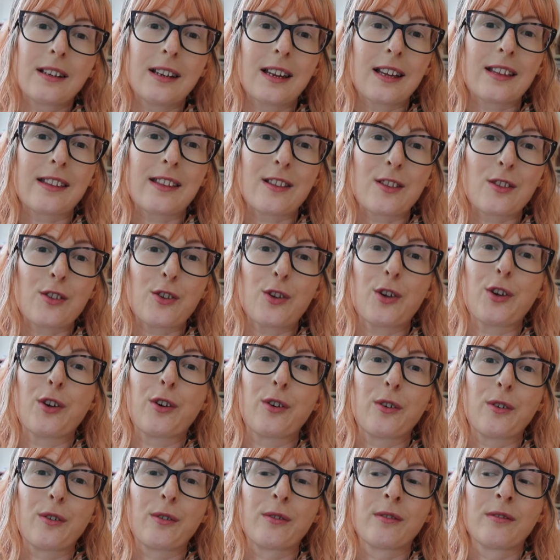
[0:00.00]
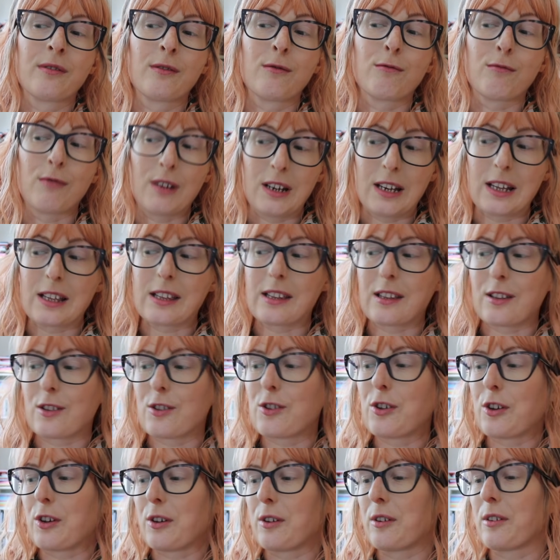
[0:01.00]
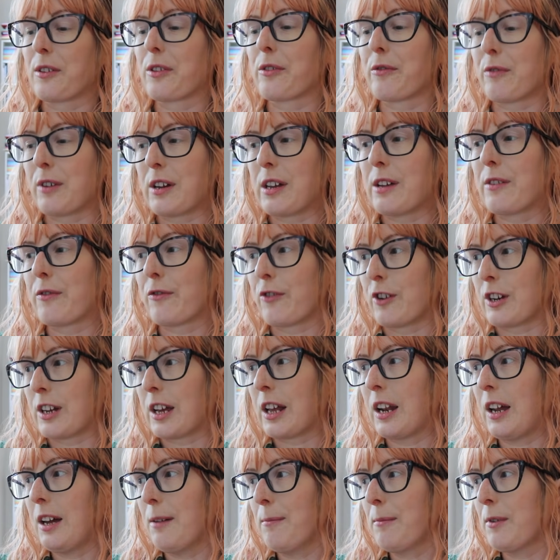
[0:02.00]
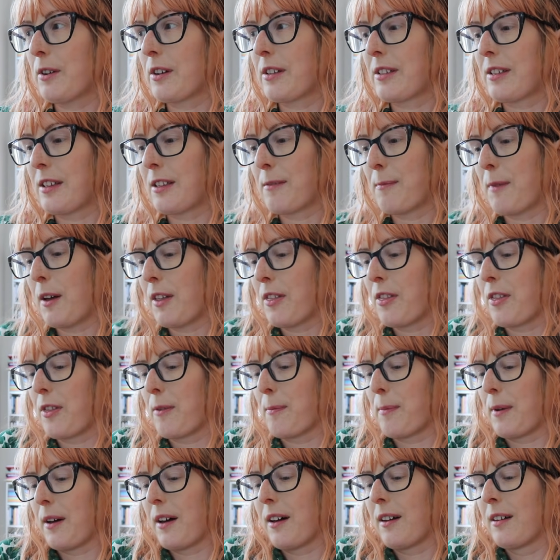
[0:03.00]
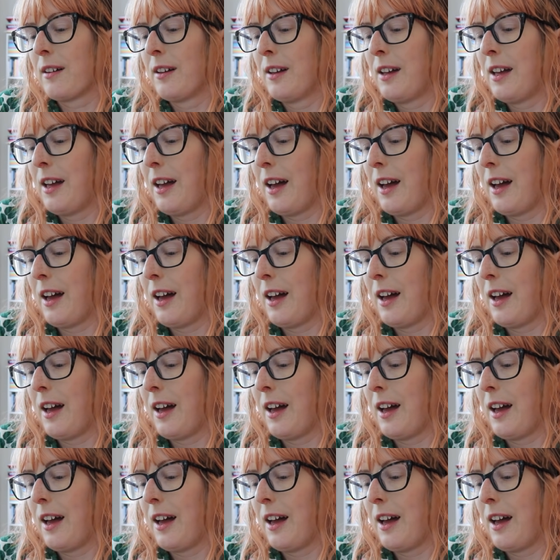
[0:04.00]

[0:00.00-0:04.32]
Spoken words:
re-listen to 3 Frida Kline books this month, but